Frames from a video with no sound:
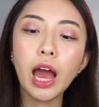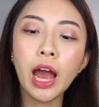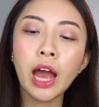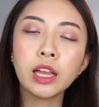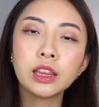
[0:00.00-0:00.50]

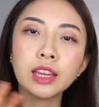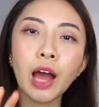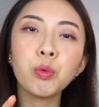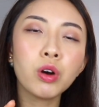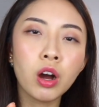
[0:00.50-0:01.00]
and
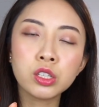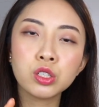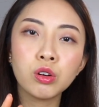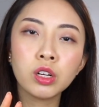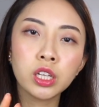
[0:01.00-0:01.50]
that will
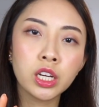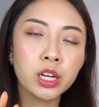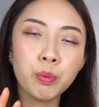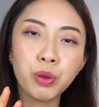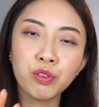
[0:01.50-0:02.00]
also clean
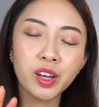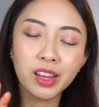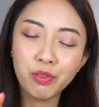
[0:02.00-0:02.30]
it perfectly